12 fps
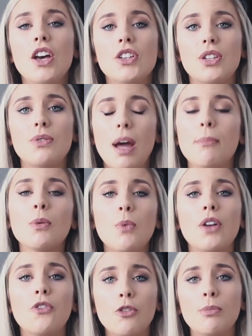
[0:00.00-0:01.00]
So number
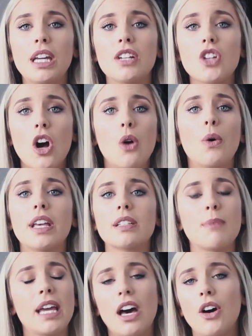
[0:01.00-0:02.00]
one for me is
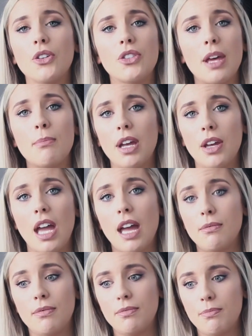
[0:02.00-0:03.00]
always my health
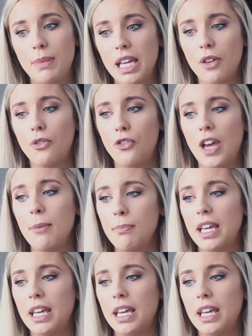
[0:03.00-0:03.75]
and being fit,